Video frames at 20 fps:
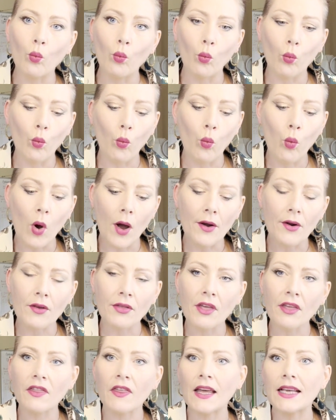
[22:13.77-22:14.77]
what are
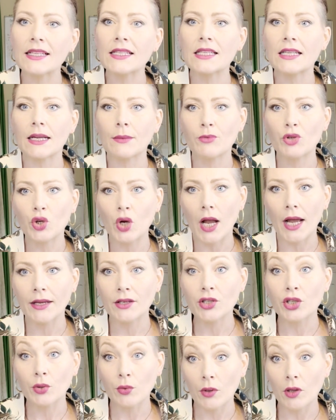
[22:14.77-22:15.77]
the things that I'm trying
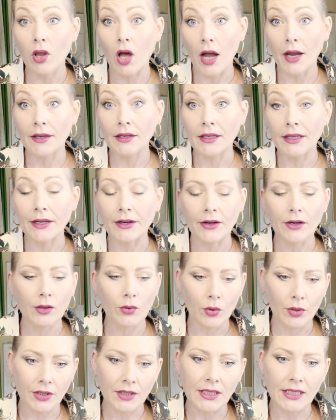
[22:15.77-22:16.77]
to align here in
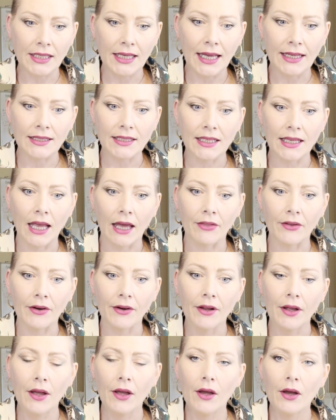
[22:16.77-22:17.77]
order to get
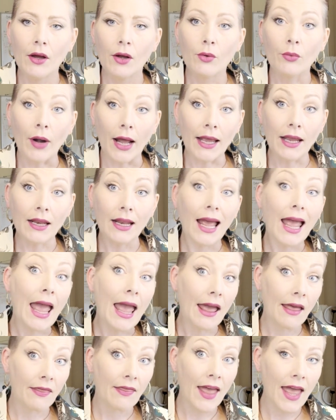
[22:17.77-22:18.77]
together, right?
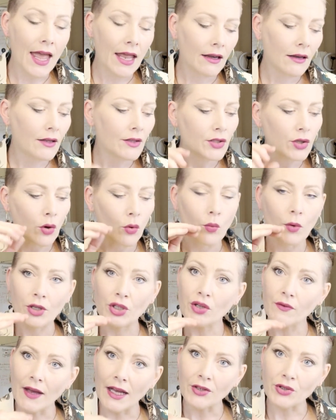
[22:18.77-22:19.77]
And then, so
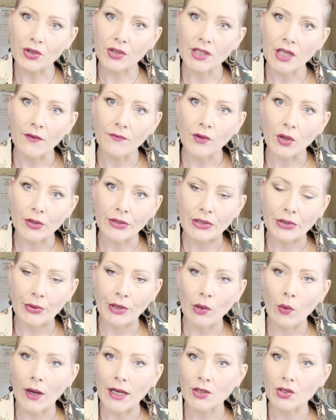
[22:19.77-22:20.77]
once you've asked yourself those
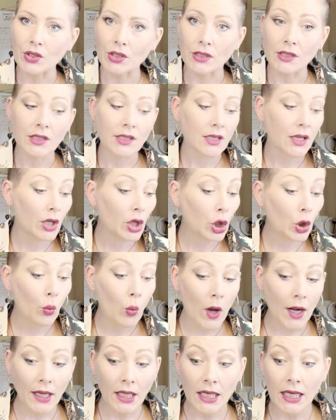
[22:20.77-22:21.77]
3 questions, you
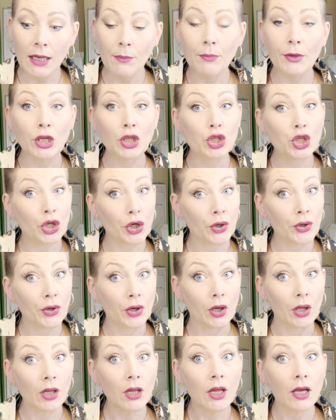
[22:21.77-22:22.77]
want to keep a
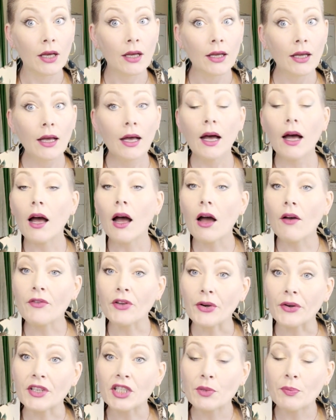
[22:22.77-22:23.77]
journal of
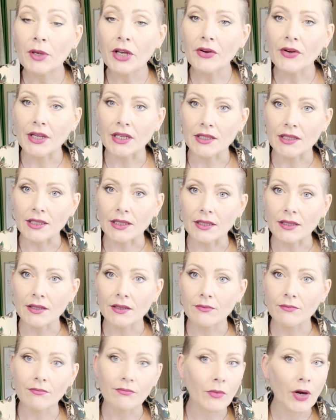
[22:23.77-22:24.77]
your
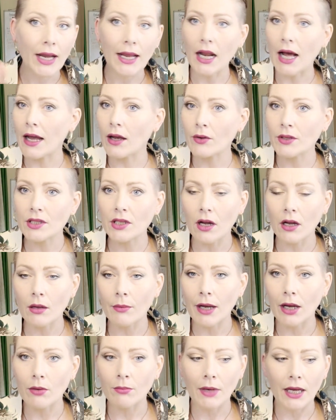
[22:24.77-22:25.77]
experiences, right? I always talk
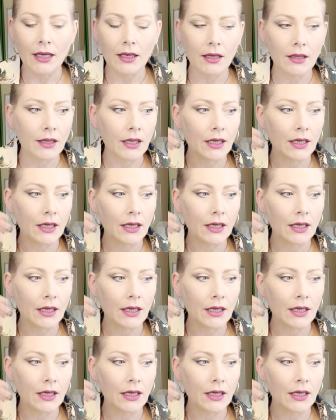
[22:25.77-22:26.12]
about the